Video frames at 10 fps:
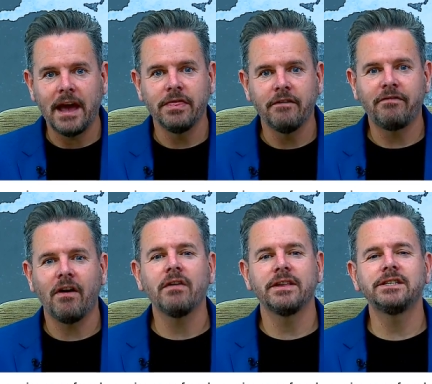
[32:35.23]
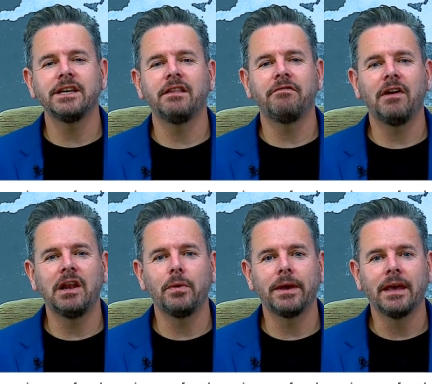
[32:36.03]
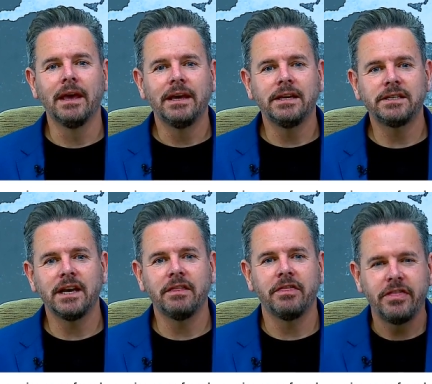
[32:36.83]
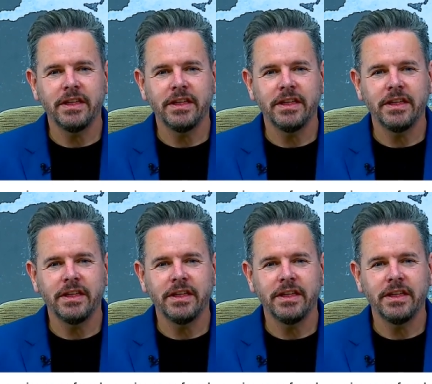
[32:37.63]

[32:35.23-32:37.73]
and the father said the following He said,